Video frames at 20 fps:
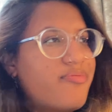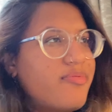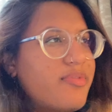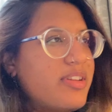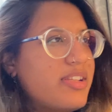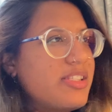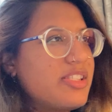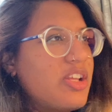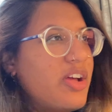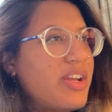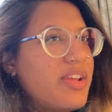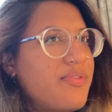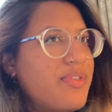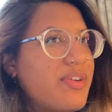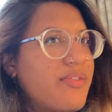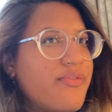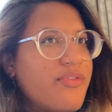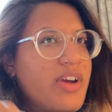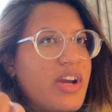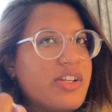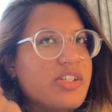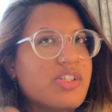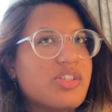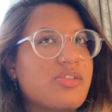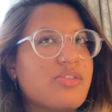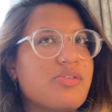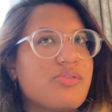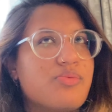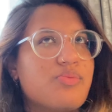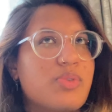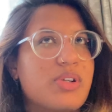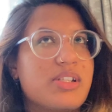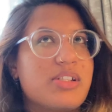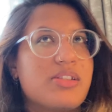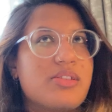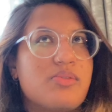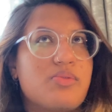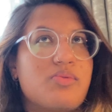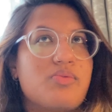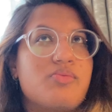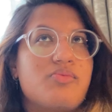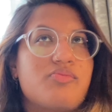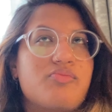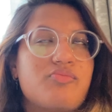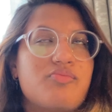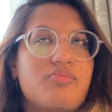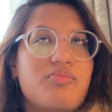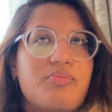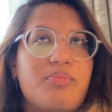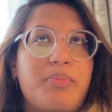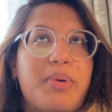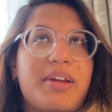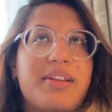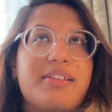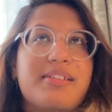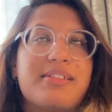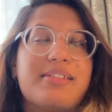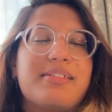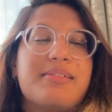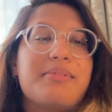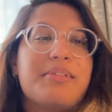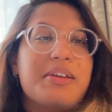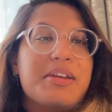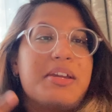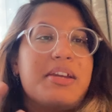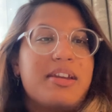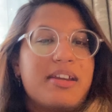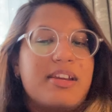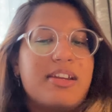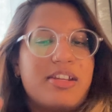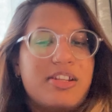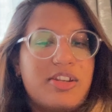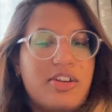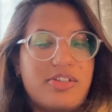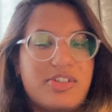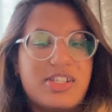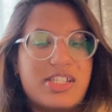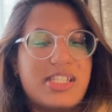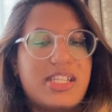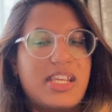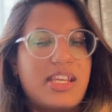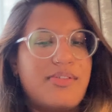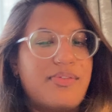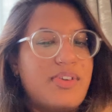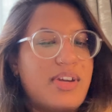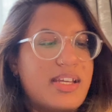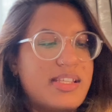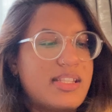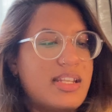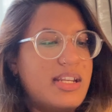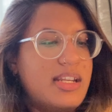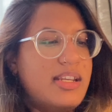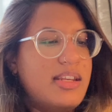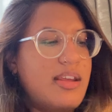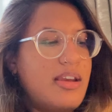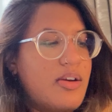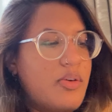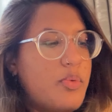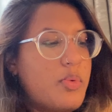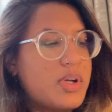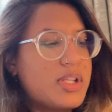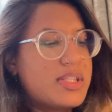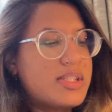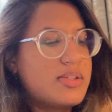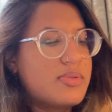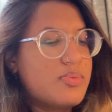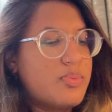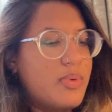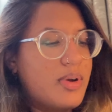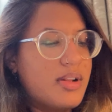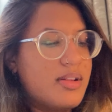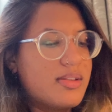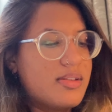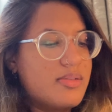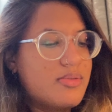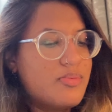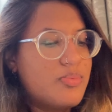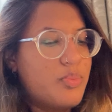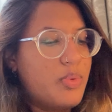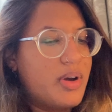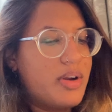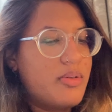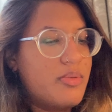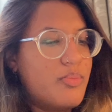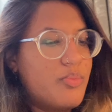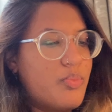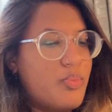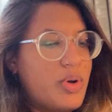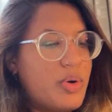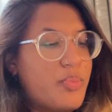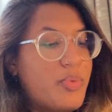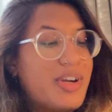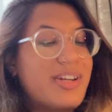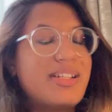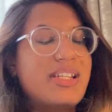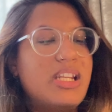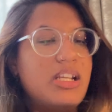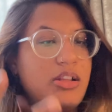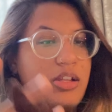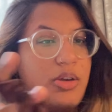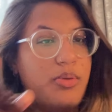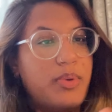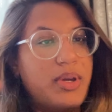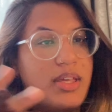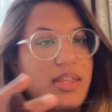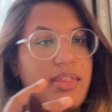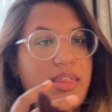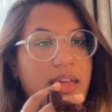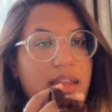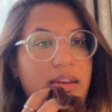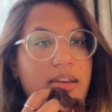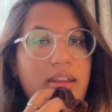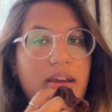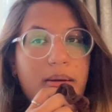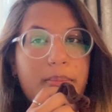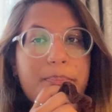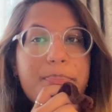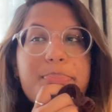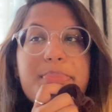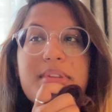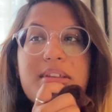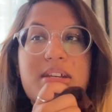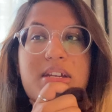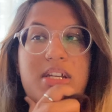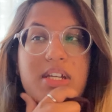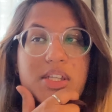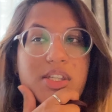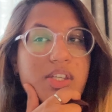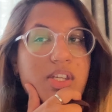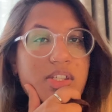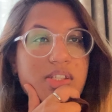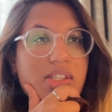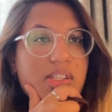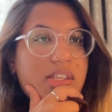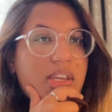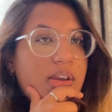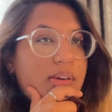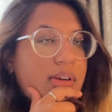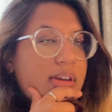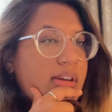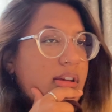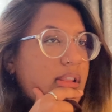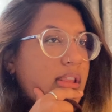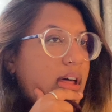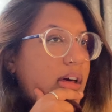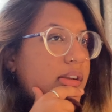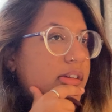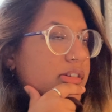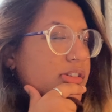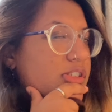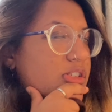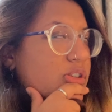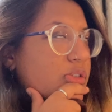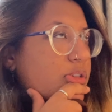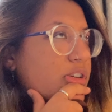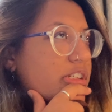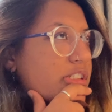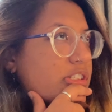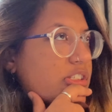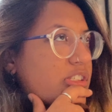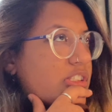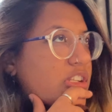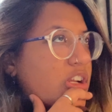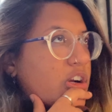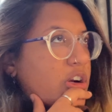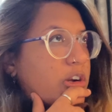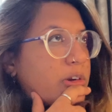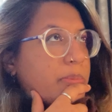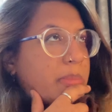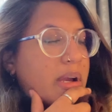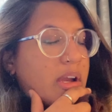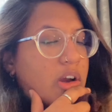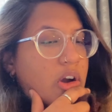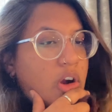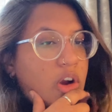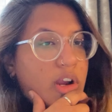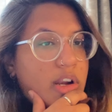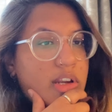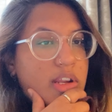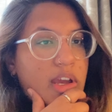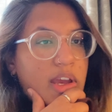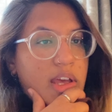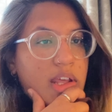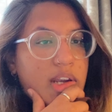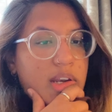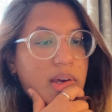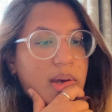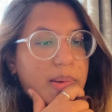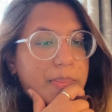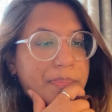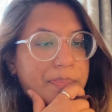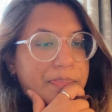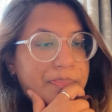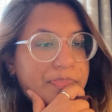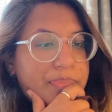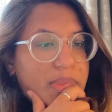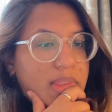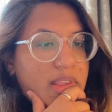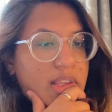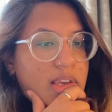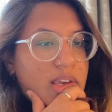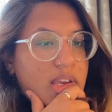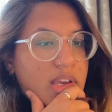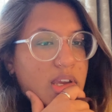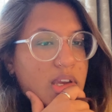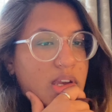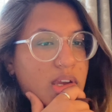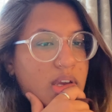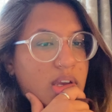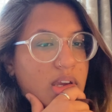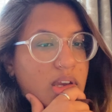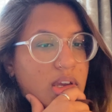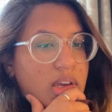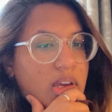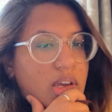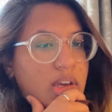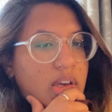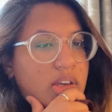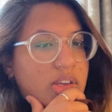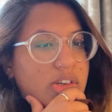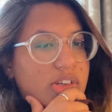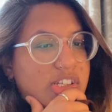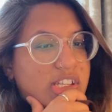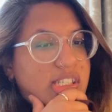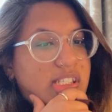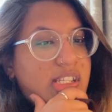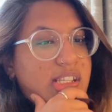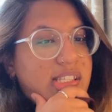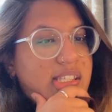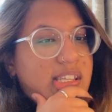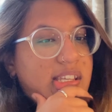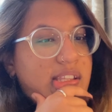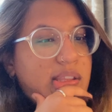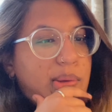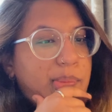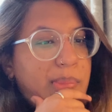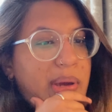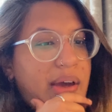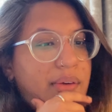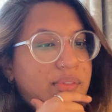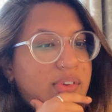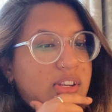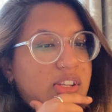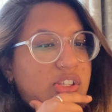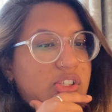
it's not even a fraction of what but you know just to give you guys an idea what's what what what we're dealing with and um just hearing a lot of stories just hurt my heart and um you just to see them having to